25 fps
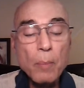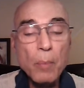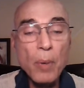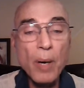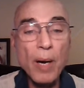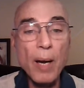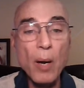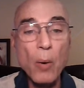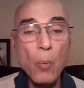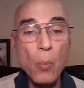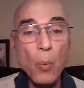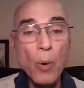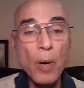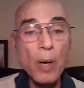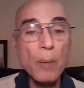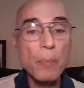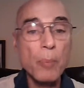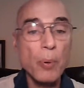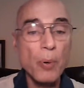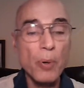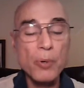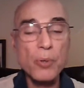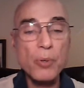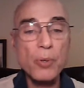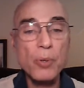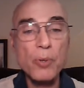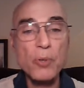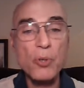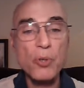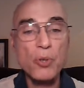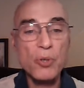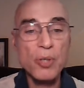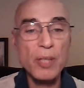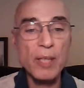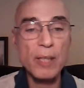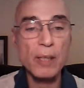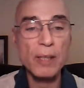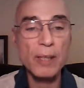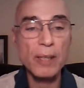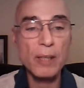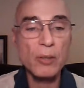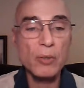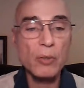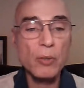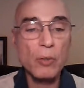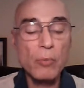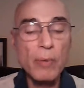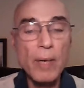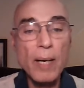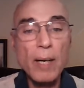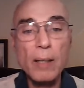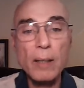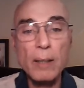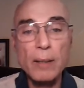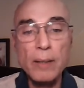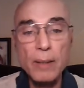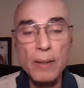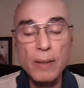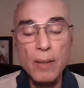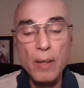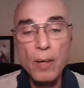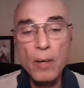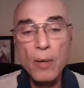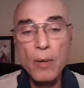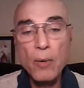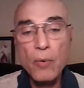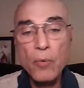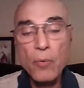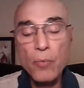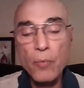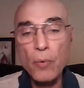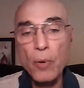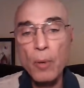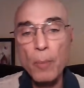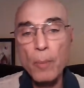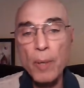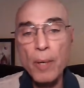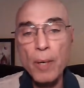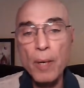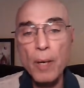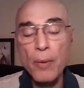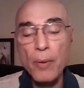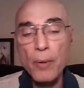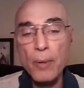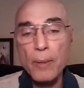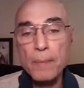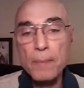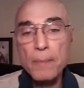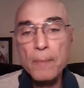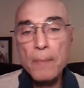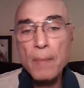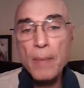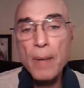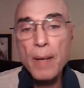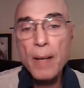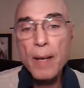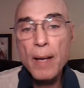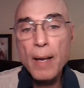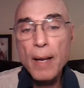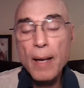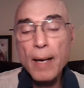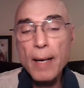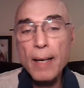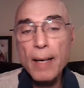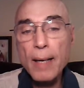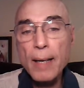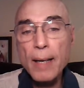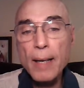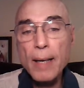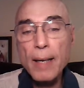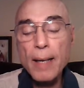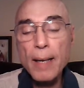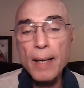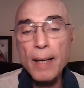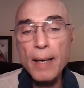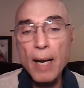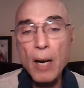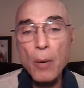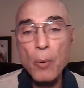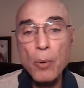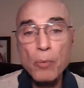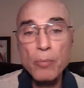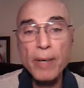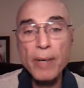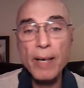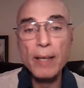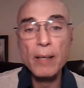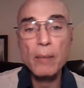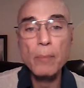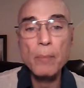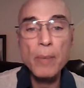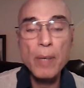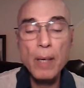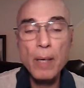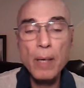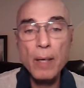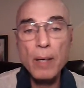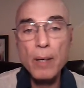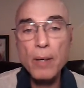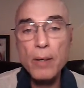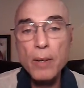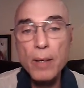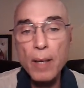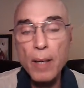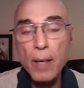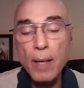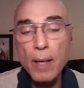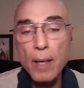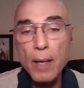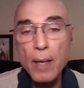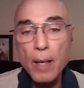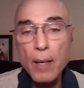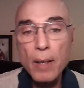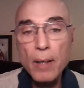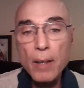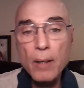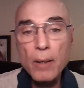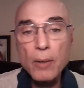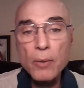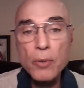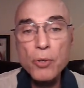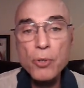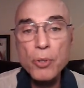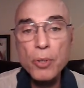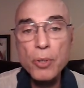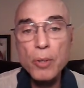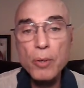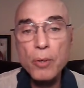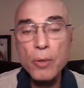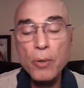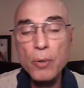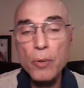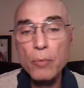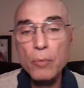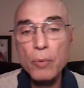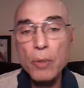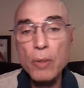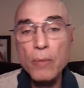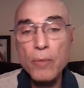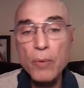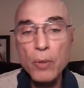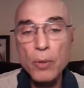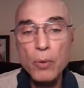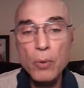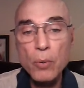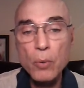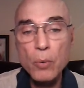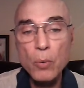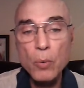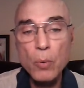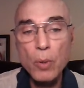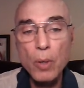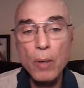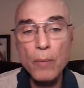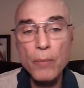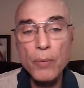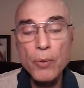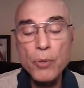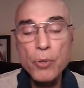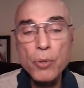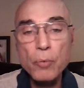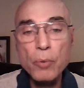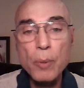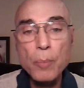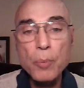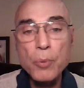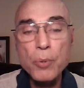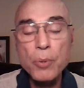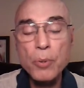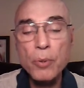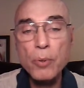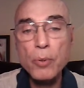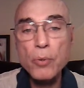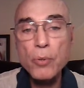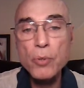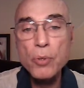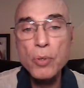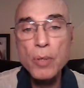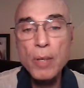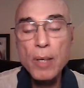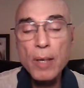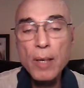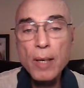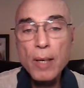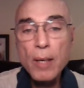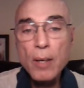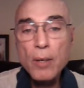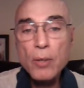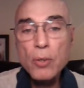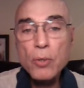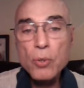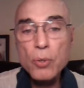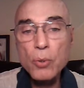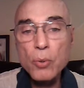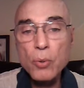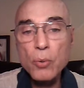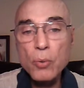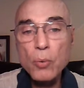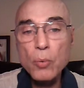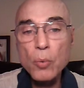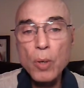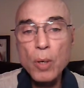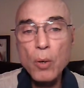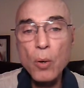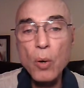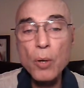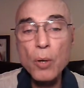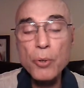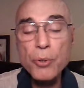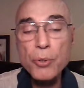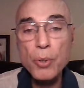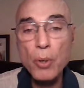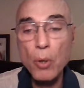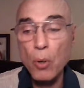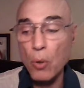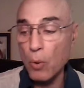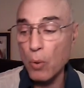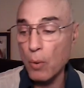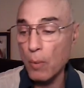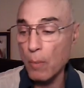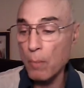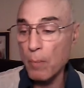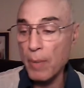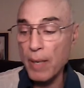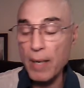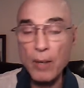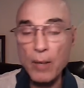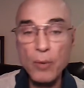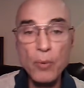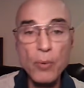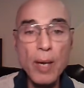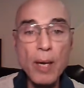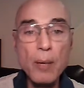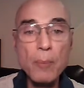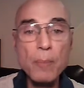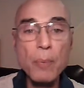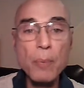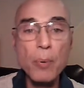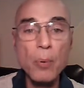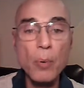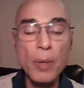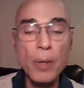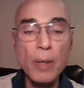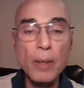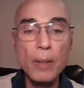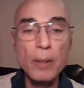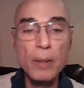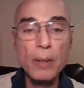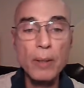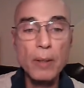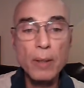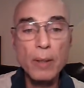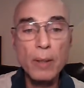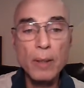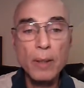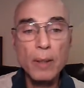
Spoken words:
by one person stealing directly from another. And I would recommend a considered review of the scriptures to also make that point